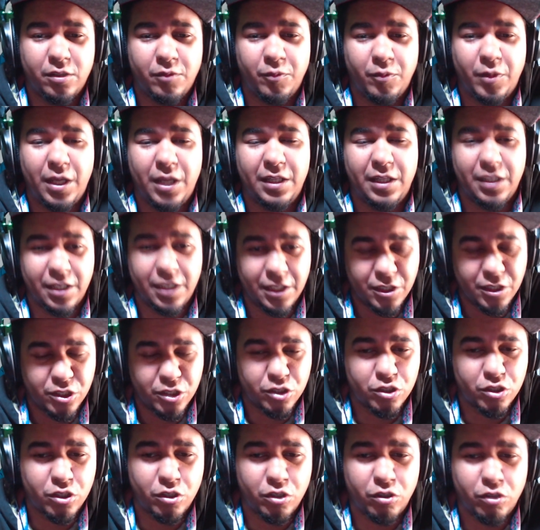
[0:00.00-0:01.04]
We had the
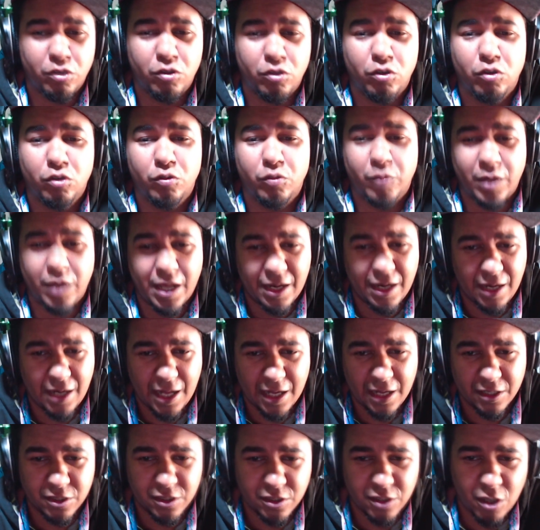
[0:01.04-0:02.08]
Ninja Turtles, we had a
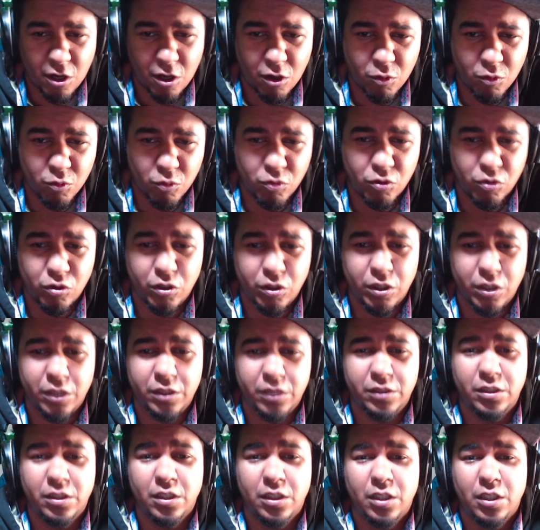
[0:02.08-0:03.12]
lot of Star
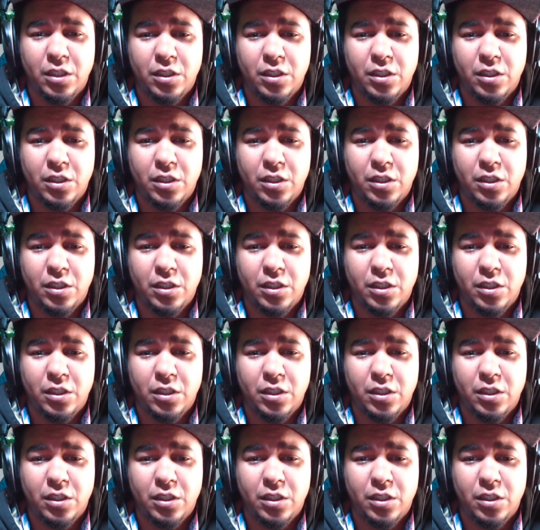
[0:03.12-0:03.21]
Wars,